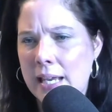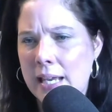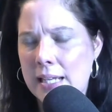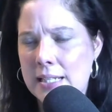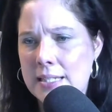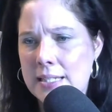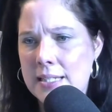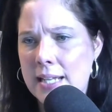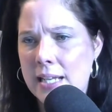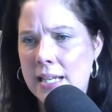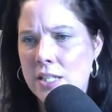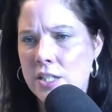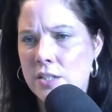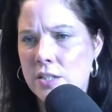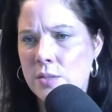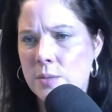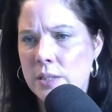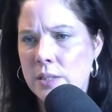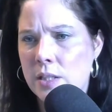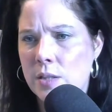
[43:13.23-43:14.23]
Anastasia
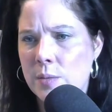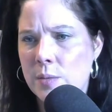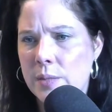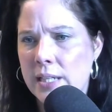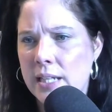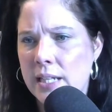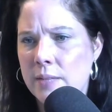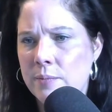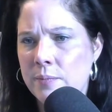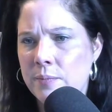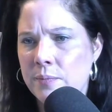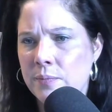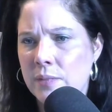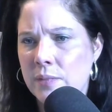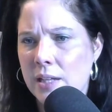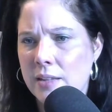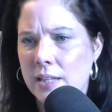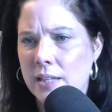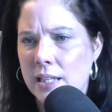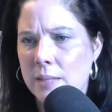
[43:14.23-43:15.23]
23,
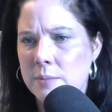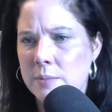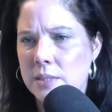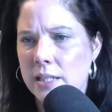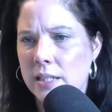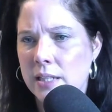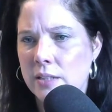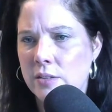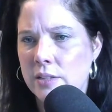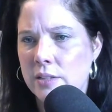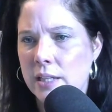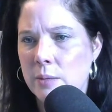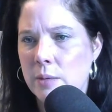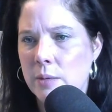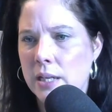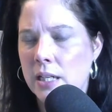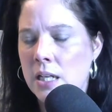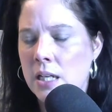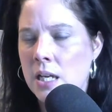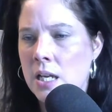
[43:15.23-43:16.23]
I think I'm saying your name
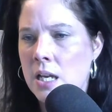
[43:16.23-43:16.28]
right.